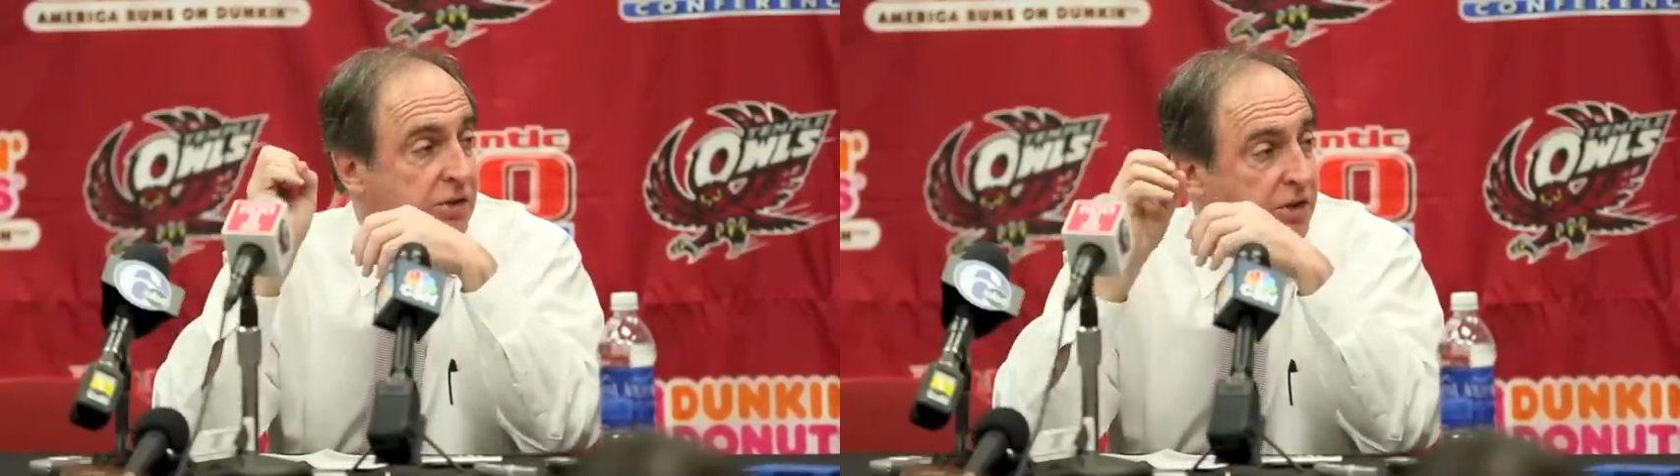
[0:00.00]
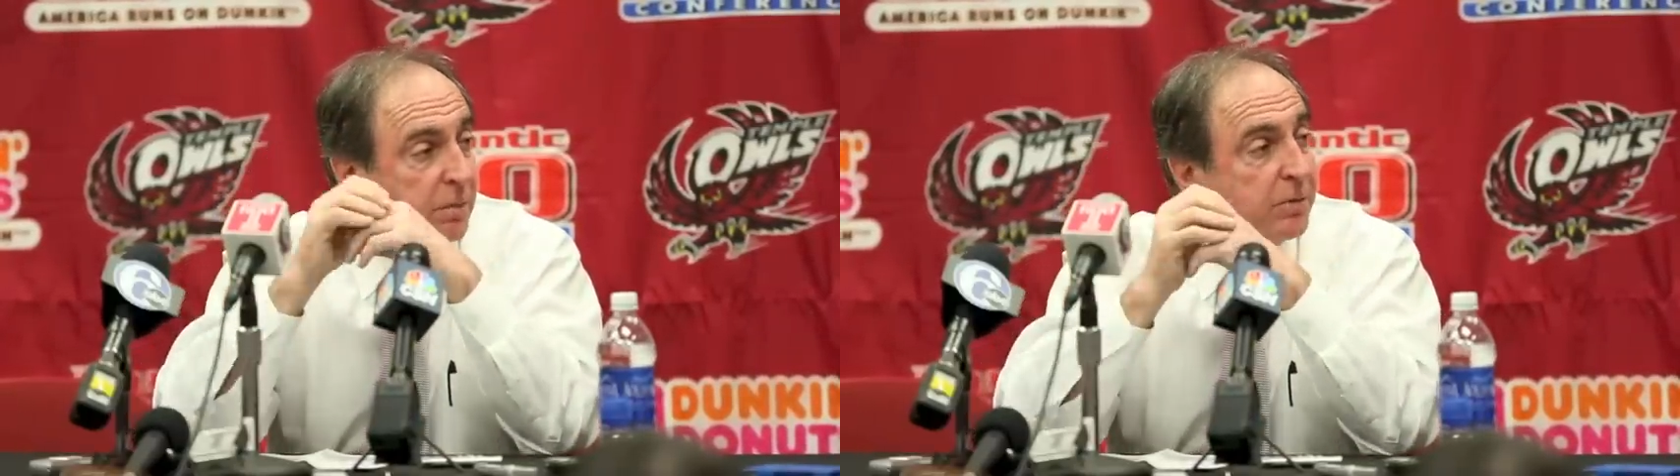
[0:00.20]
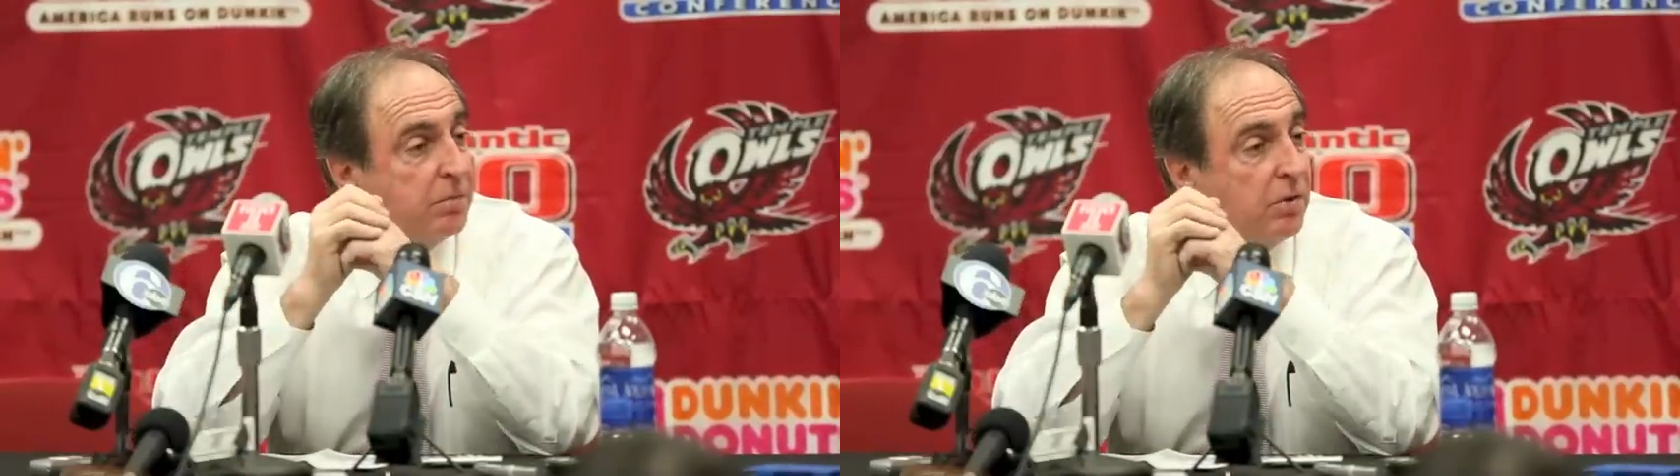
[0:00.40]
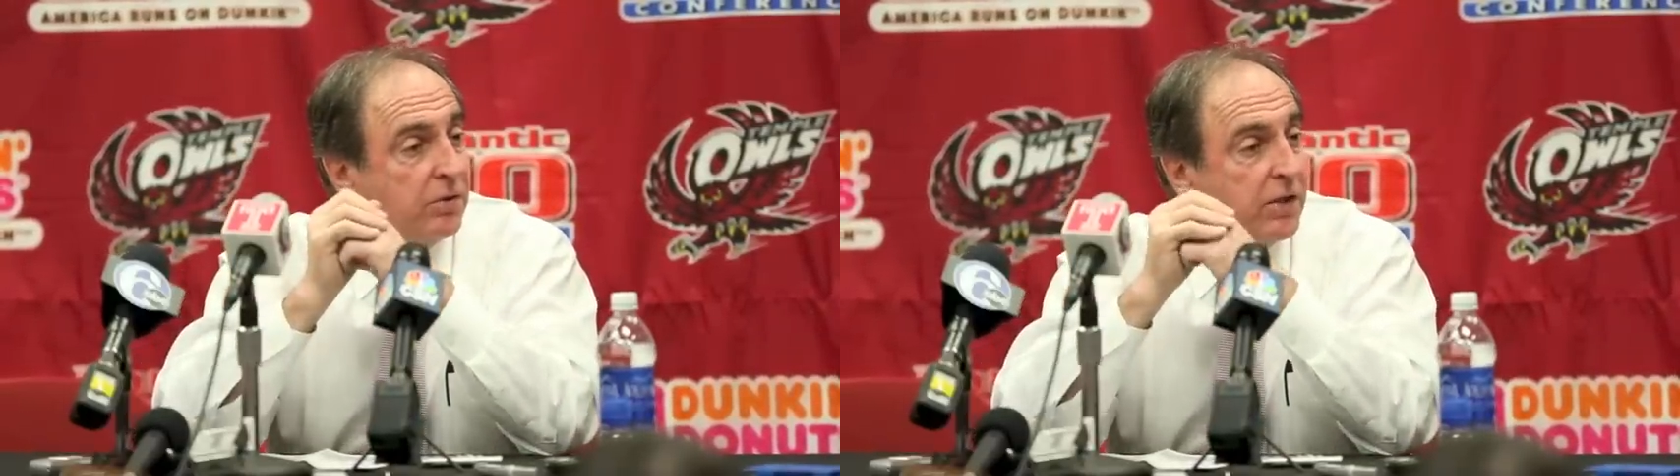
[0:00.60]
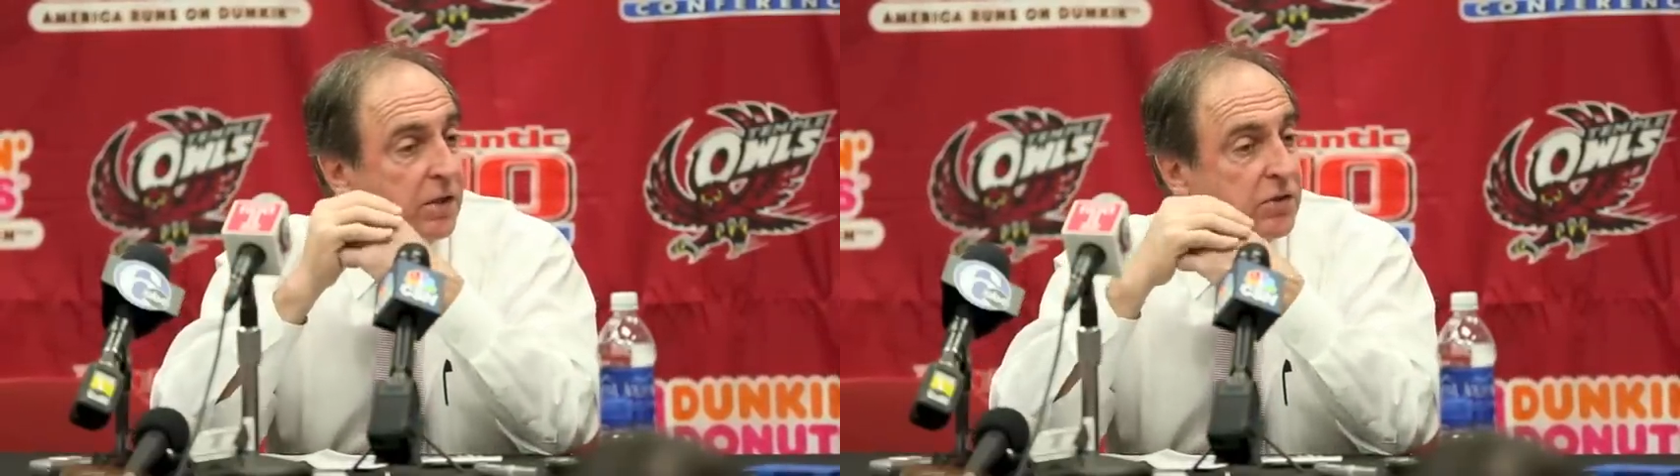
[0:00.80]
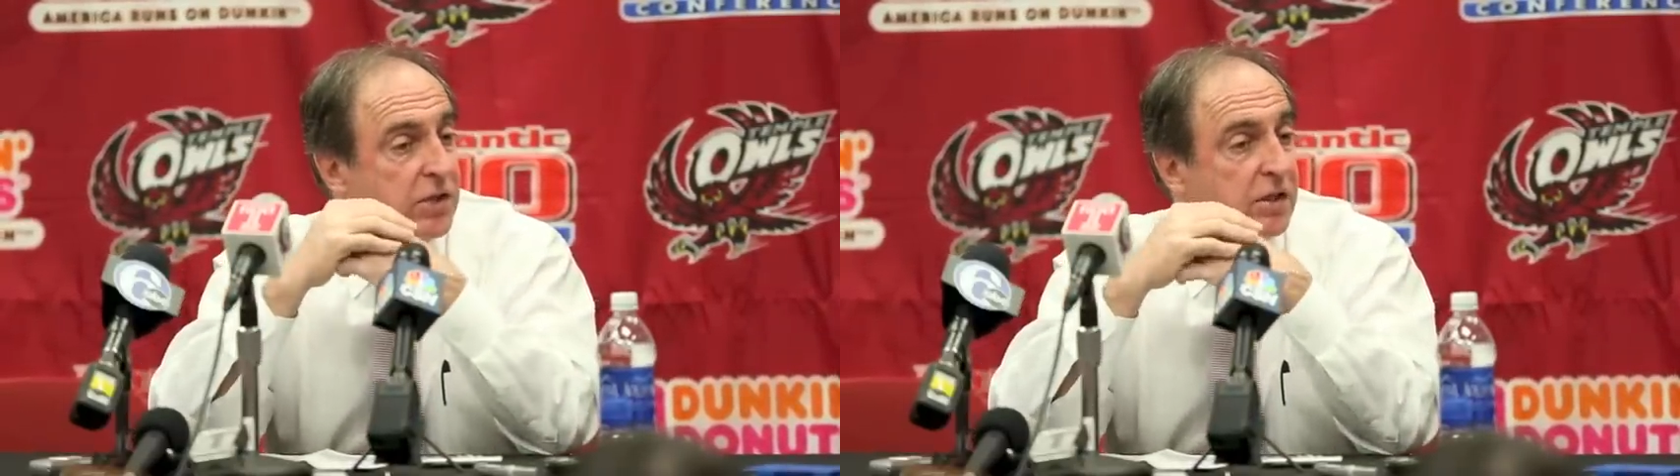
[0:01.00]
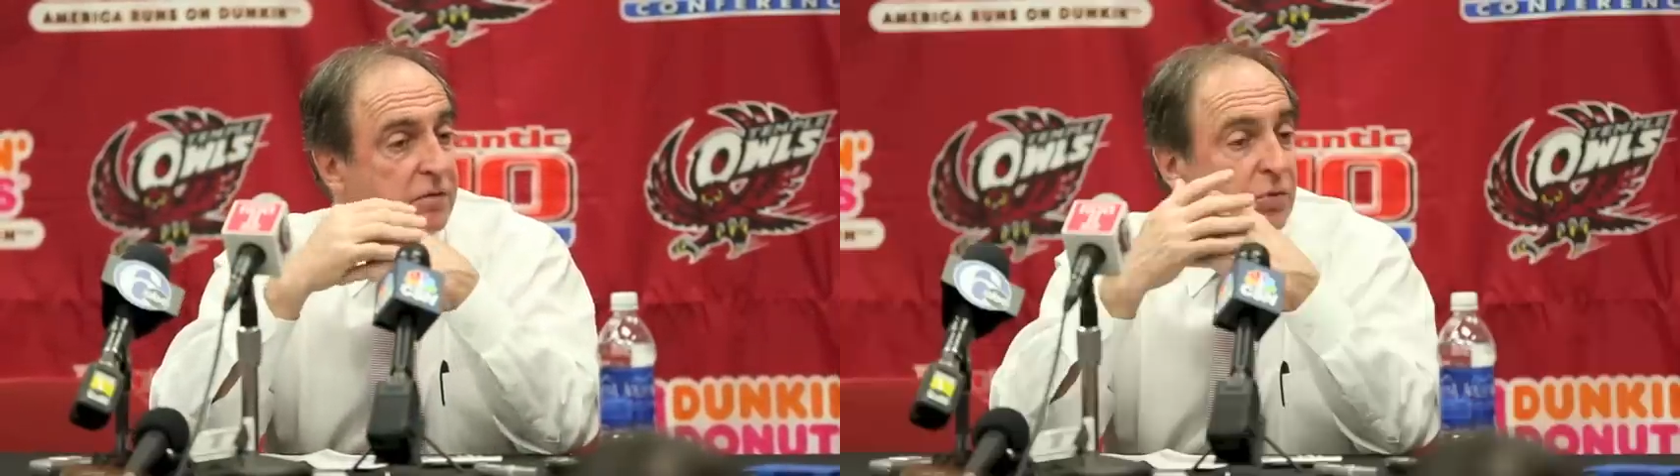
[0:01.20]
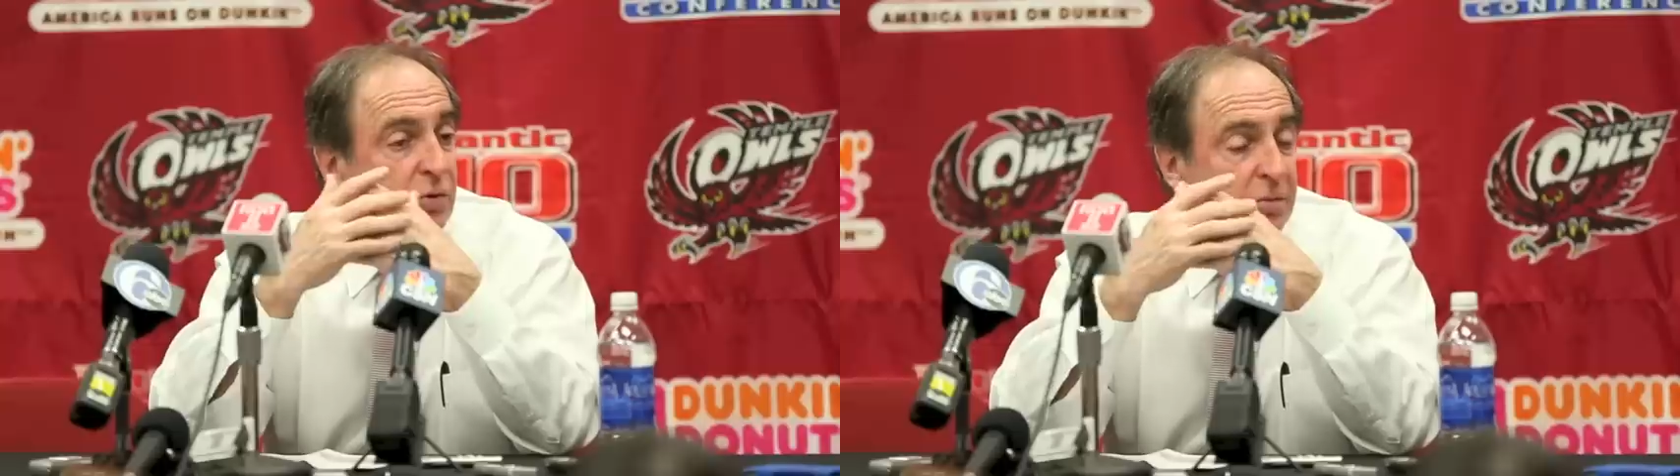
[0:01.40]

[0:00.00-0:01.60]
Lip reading: skip the ball to the other side of the floor.